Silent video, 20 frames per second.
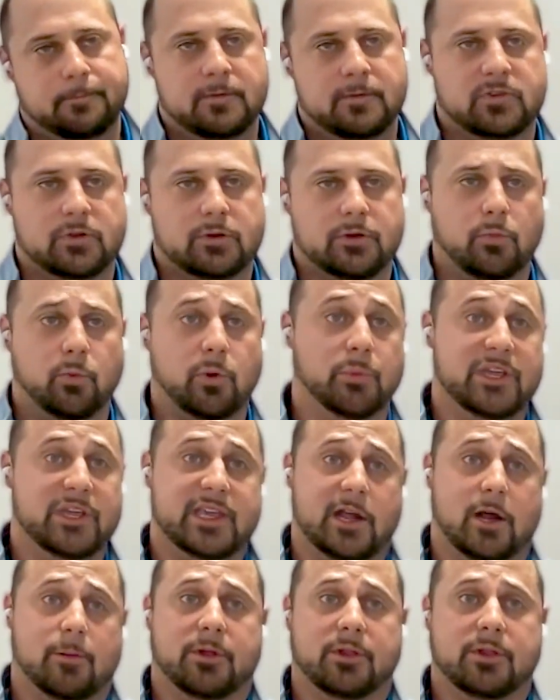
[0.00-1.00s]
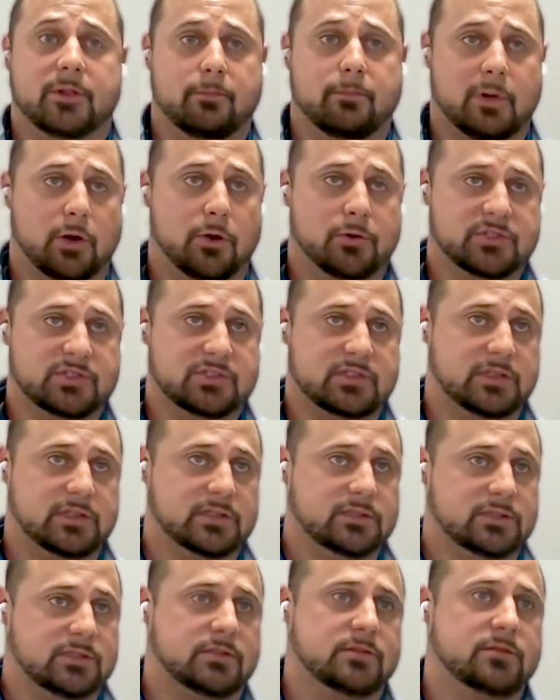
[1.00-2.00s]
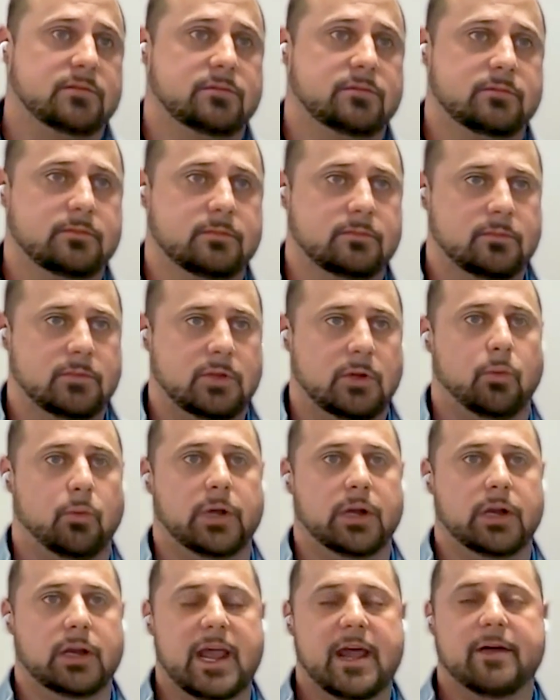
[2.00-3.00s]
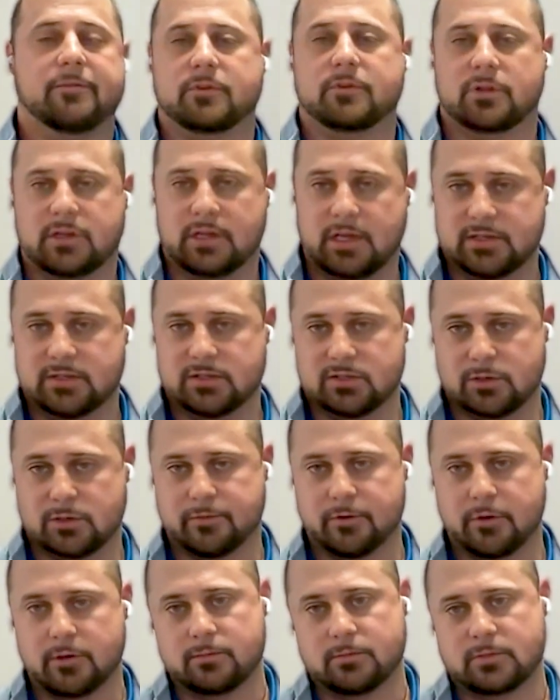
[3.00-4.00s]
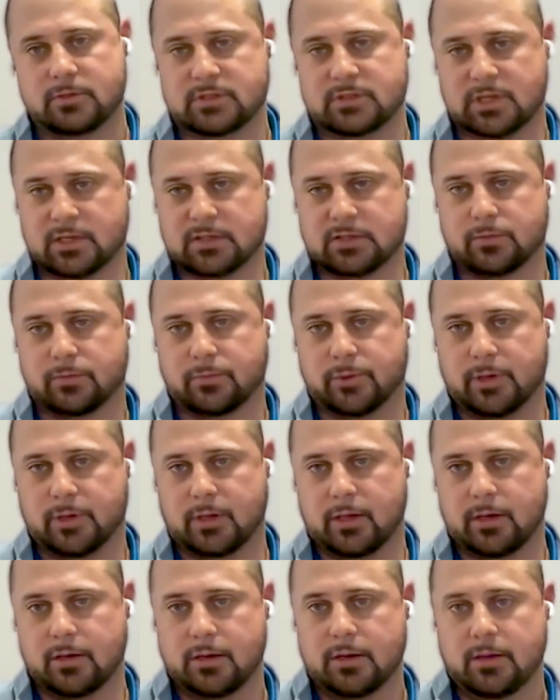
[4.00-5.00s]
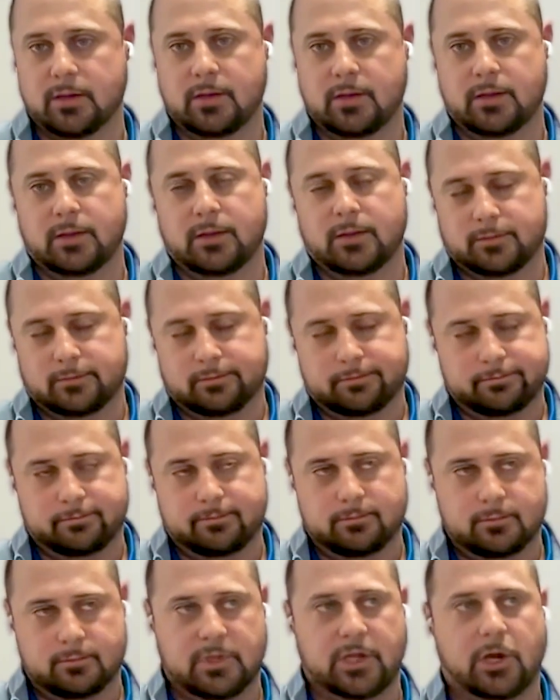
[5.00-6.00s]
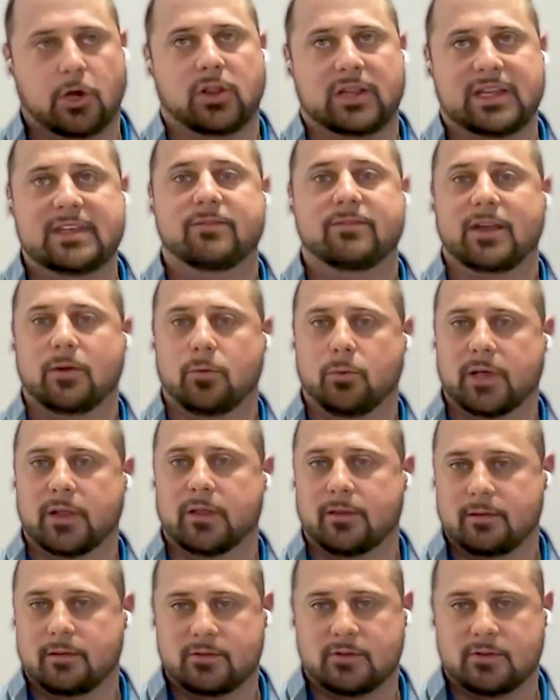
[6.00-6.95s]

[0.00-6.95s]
So what we care about the most is the one after the case is over, because that's the one that they're leaving with.